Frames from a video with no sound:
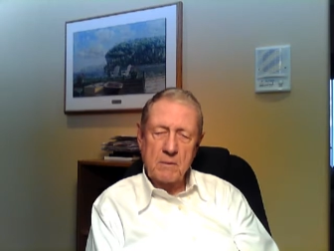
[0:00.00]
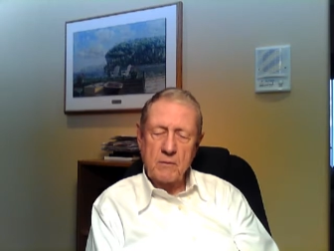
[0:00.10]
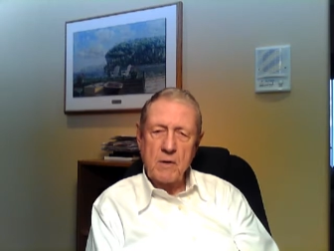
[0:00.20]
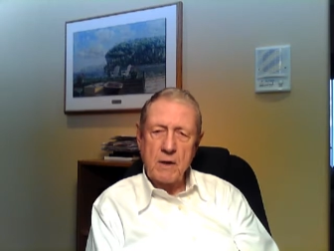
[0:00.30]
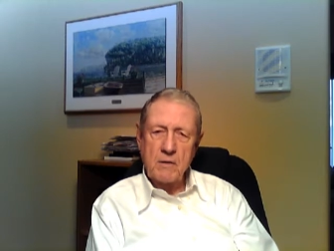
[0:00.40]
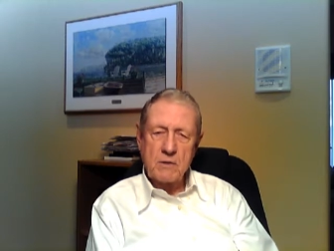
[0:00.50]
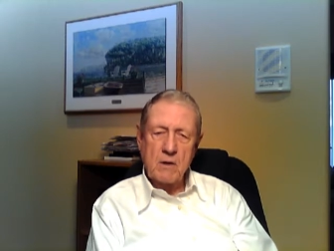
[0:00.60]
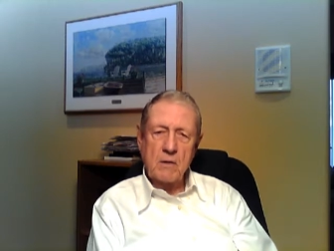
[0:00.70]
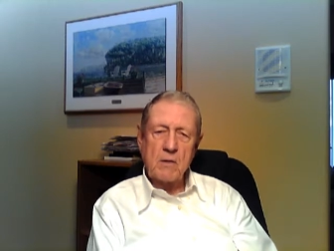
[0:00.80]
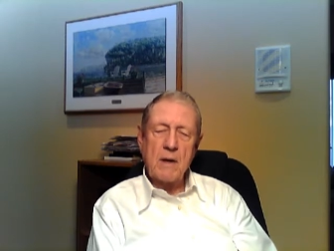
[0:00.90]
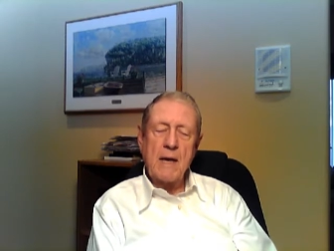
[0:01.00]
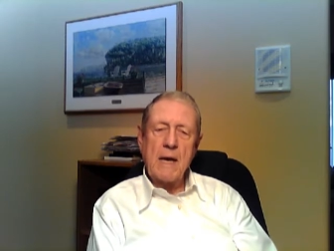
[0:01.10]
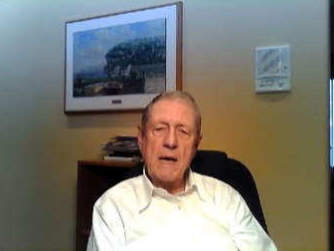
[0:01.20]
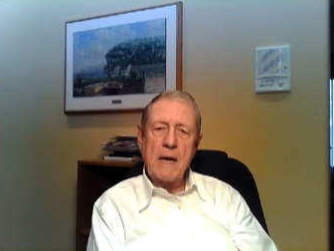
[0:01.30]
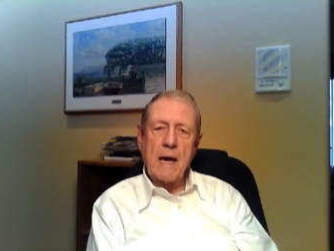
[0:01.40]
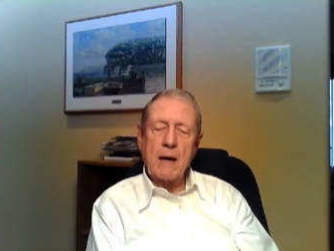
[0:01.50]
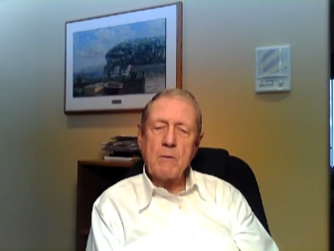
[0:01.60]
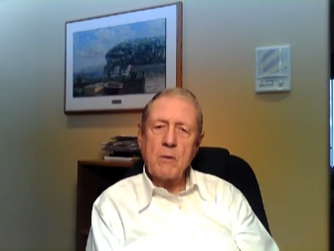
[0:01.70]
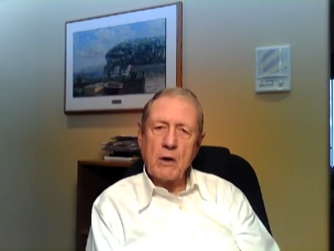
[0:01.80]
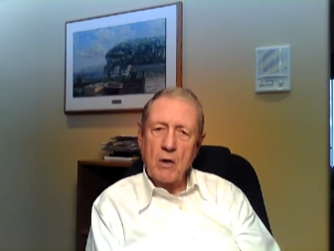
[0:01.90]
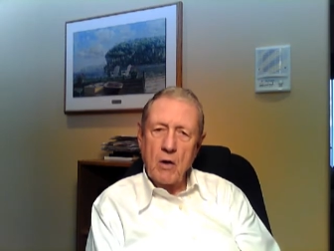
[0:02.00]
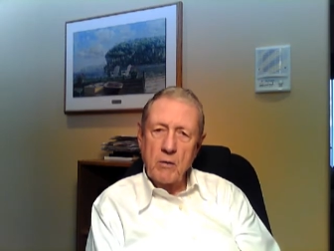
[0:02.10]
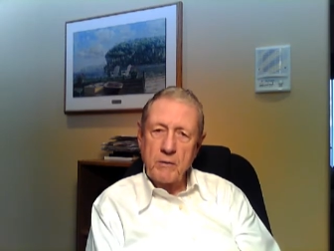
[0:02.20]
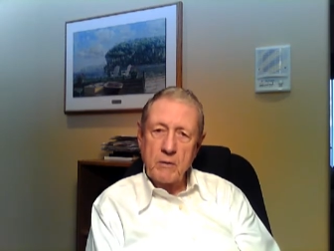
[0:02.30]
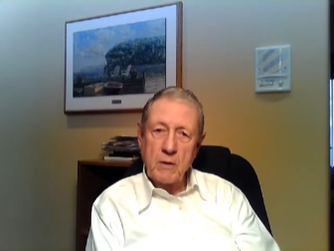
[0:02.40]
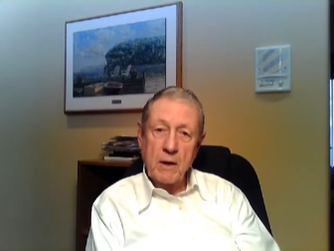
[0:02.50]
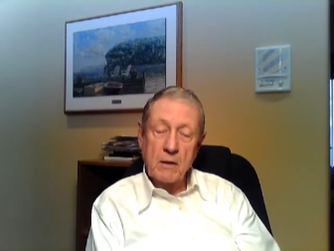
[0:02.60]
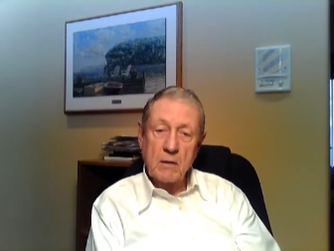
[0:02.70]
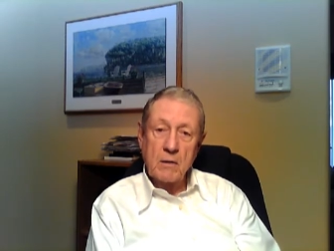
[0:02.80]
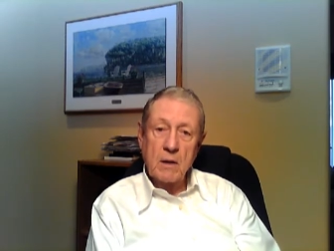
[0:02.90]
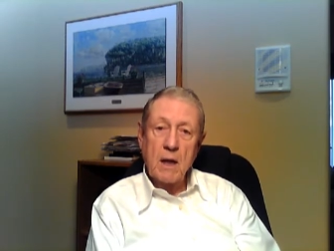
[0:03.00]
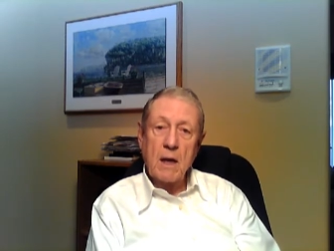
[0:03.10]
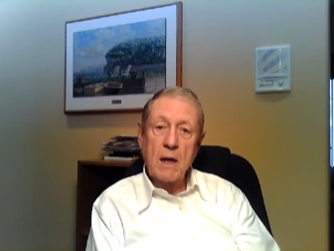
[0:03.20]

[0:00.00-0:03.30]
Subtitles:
30 years ago, I wrote a law review article